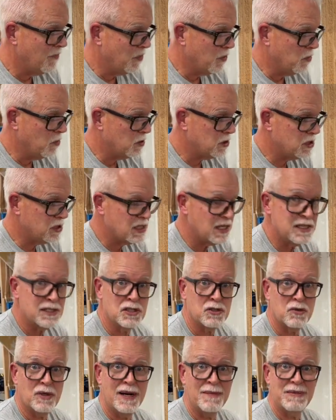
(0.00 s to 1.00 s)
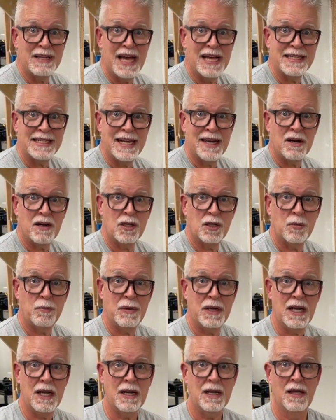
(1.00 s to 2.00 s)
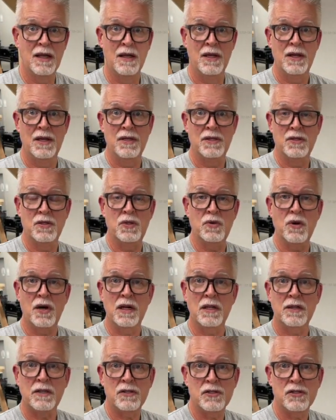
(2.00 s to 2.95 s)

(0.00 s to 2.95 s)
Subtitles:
We're just going to scrape that down a little bit, do our little